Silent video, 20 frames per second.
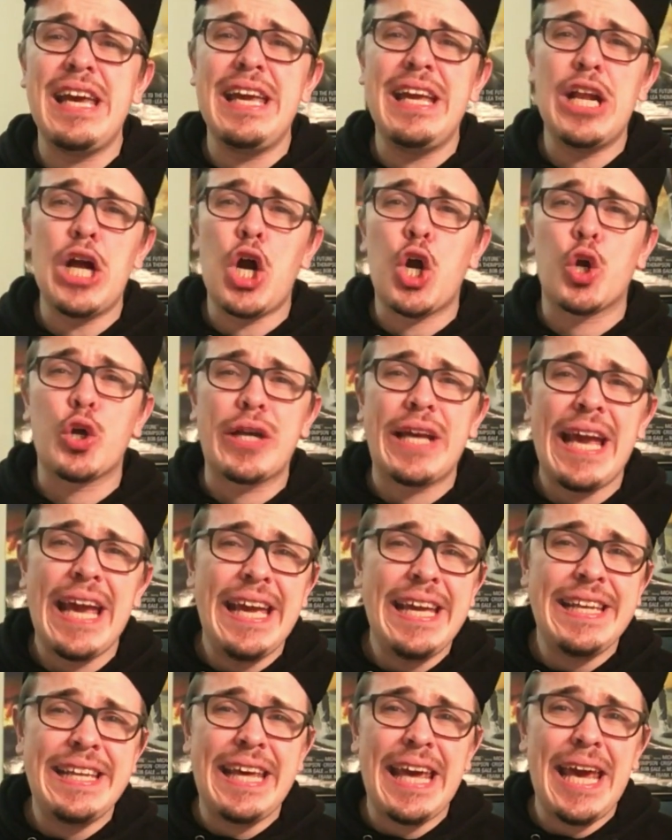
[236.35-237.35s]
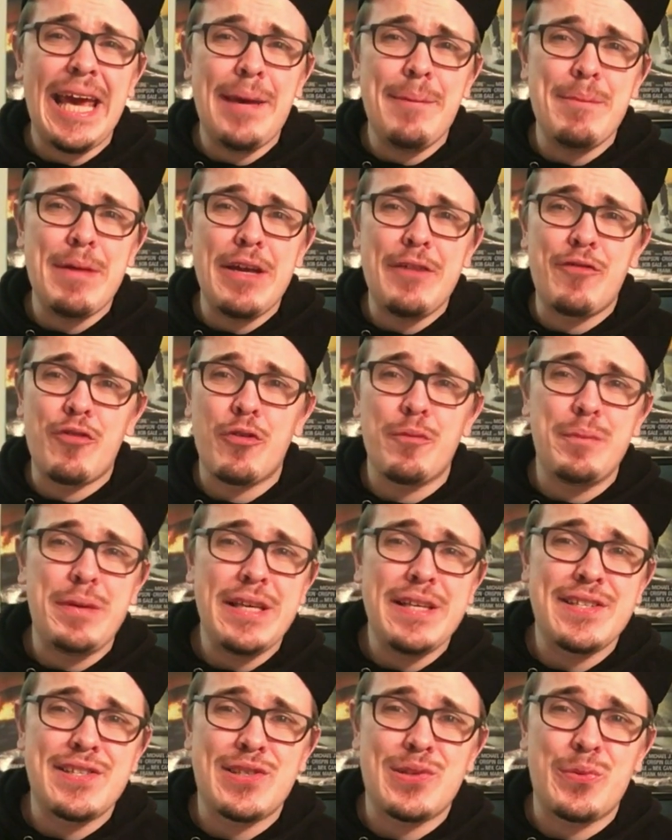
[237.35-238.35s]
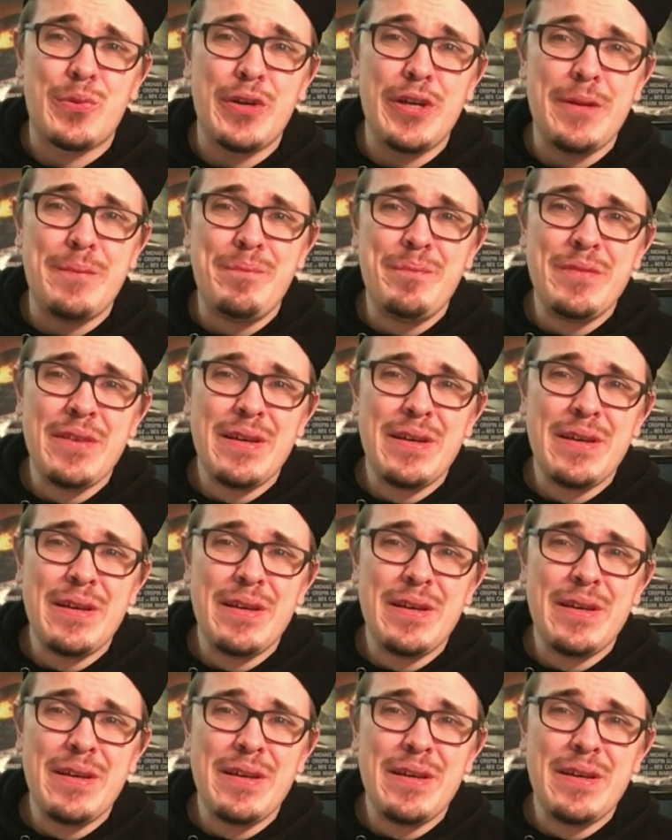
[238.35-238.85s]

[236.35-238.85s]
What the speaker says: a arcade game made for PS3.